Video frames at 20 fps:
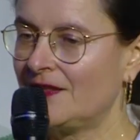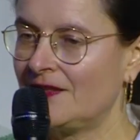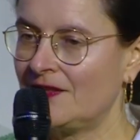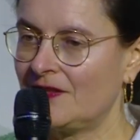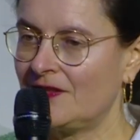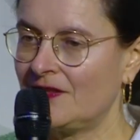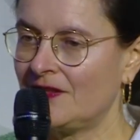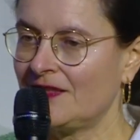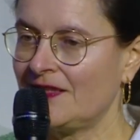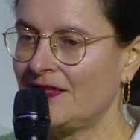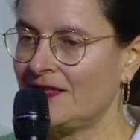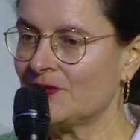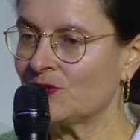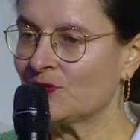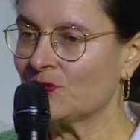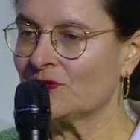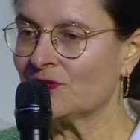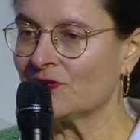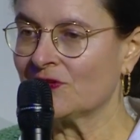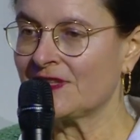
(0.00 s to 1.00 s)
revolutions to
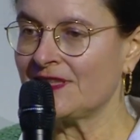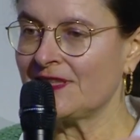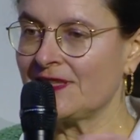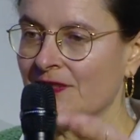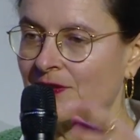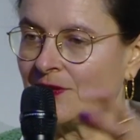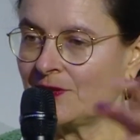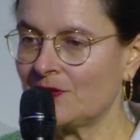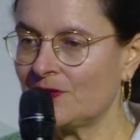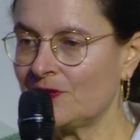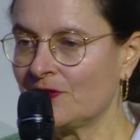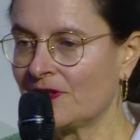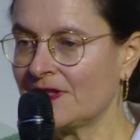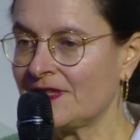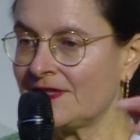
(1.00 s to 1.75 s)
have taken place.